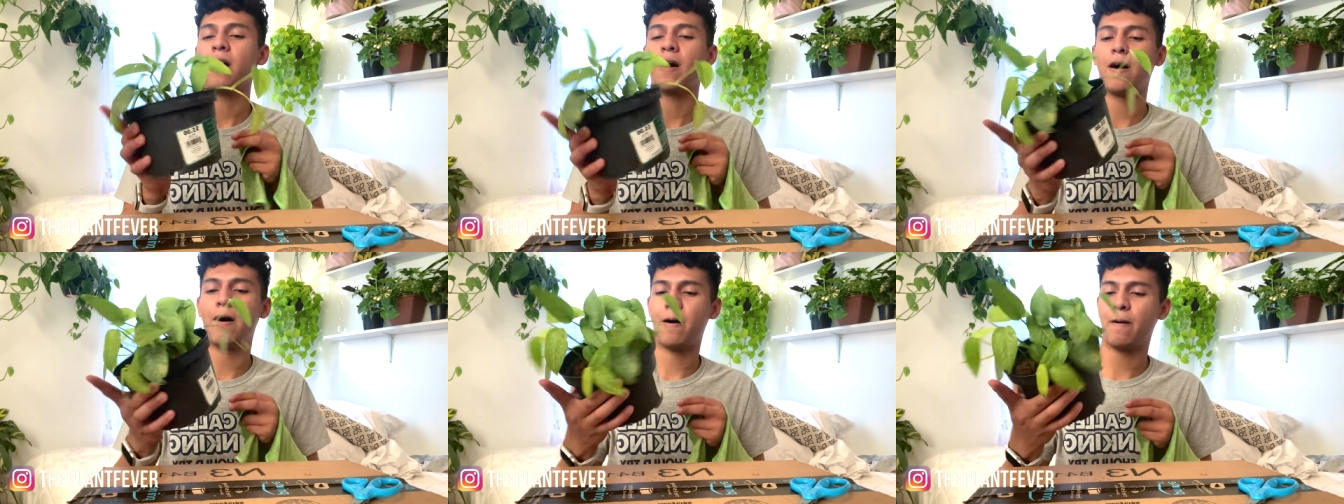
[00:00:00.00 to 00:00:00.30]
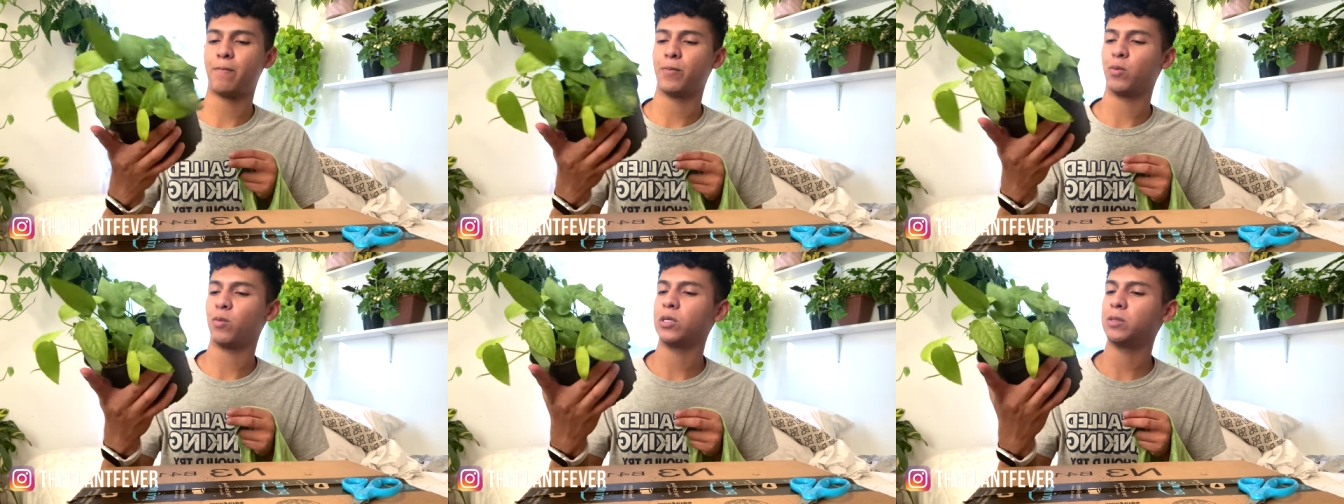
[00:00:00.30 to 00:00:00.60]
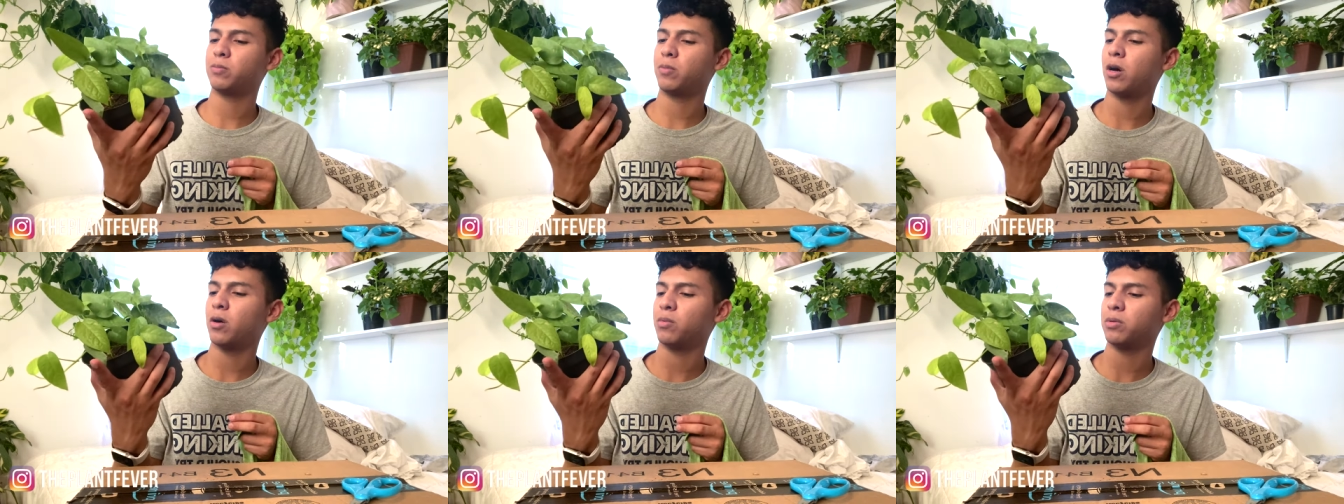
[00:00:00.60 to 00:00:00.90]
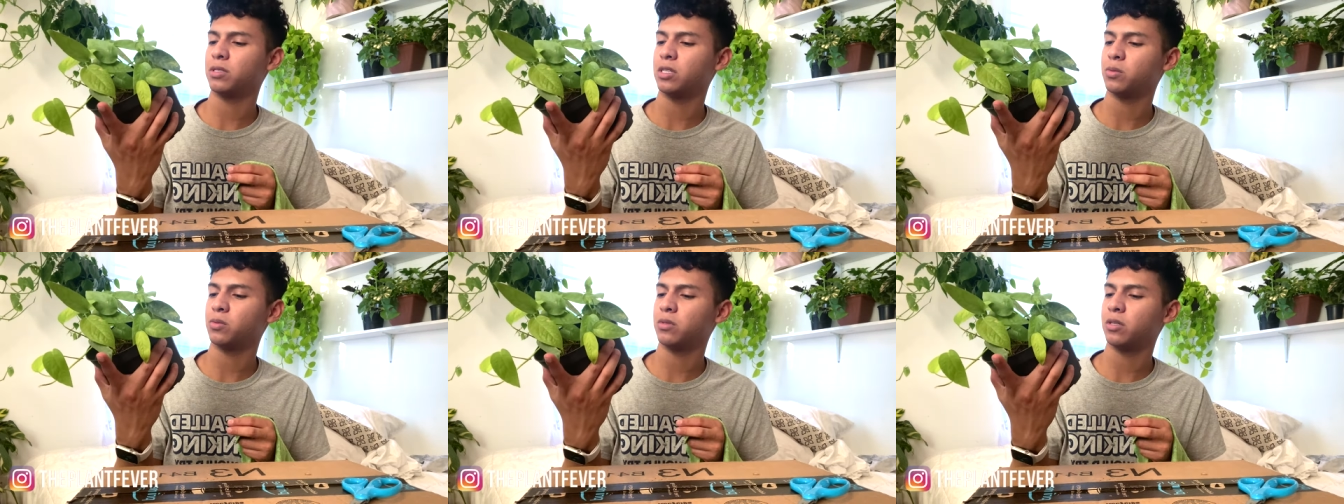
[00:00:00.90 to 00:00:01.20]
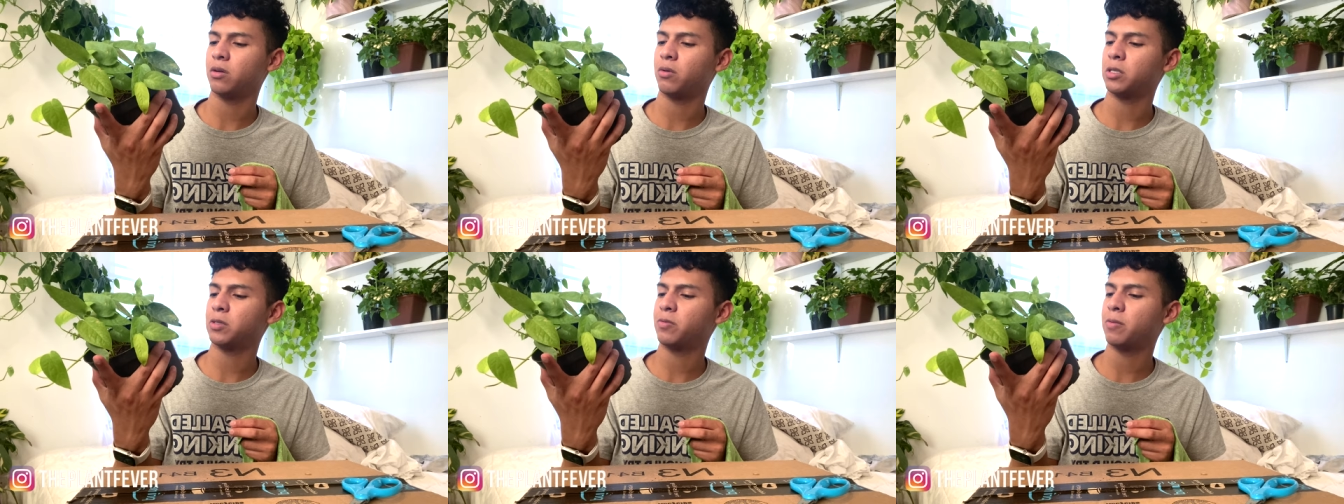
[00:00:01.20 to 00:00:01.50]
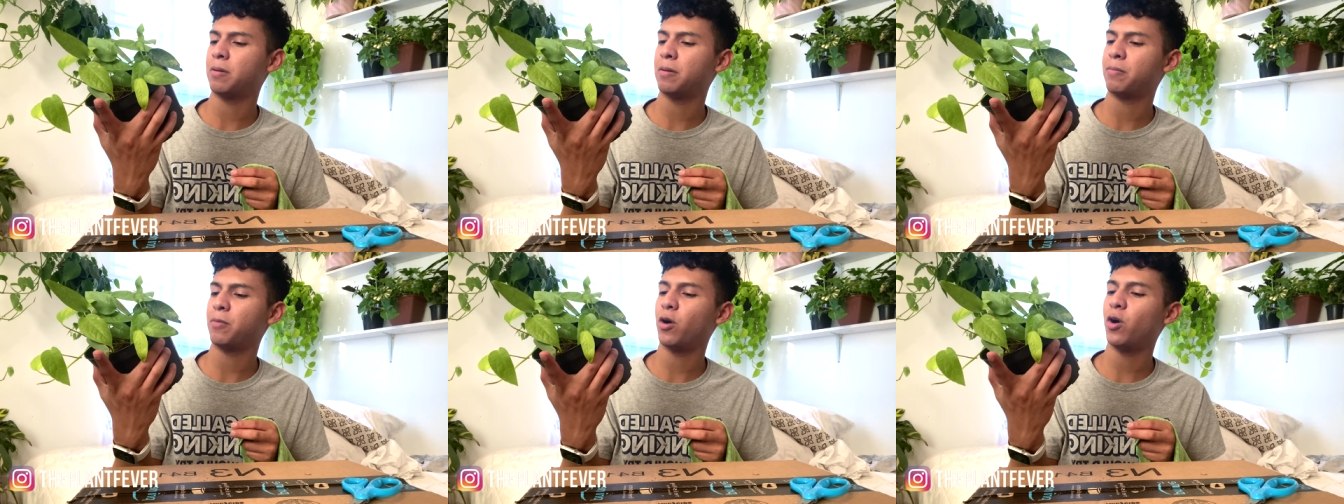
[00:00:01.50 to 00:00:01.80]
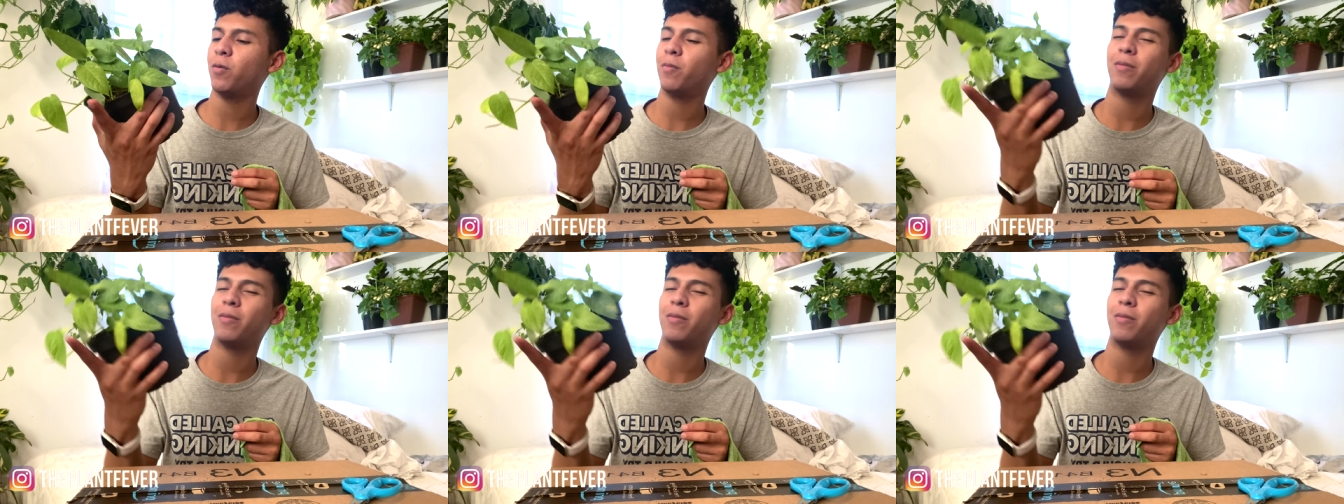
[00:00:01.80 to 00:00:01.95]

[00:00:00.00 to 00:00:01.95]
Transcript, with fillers: Um, which pot was this one? It was from my, oh,